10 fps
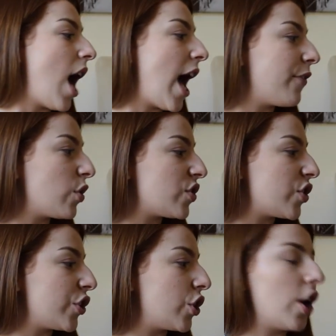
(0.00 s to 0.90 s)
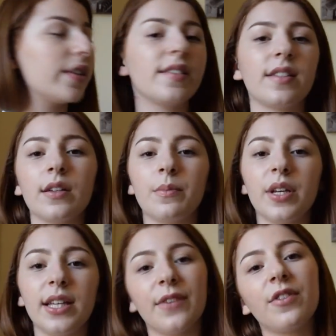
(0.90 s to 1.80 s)
I've also got some
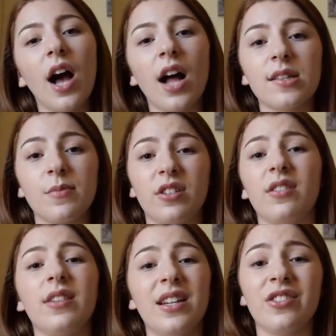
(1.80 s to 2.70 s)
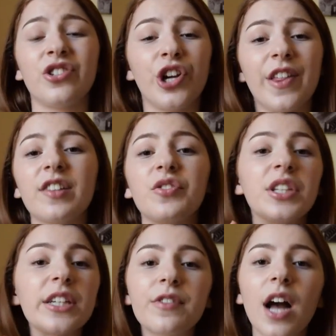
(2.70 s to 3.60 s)
gift cards, and I need to show you that. So
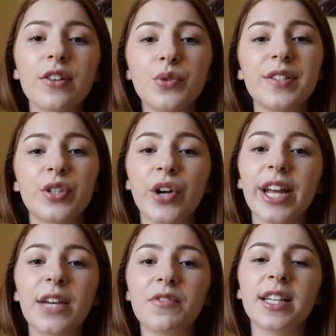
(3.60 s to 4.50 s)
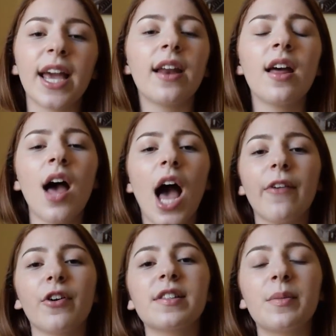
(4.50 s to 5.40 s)
gift cards are always a great gift to get.
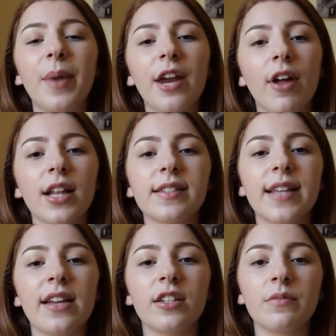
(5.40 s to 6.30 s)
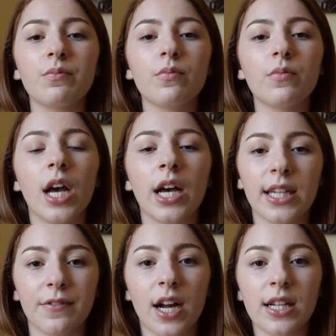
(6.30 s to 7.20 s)
I've got some Peter Alexander uh,
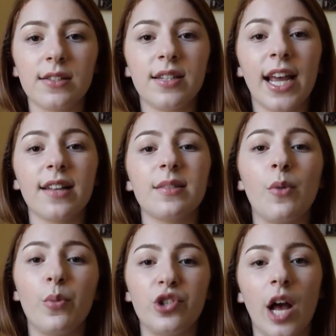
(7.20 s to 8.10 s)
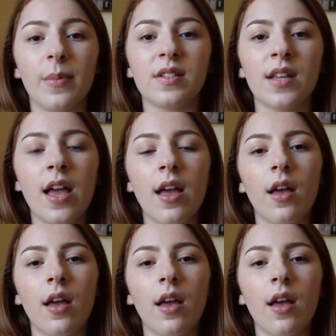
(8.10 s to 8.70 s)
gift cards to get some more pyjamas.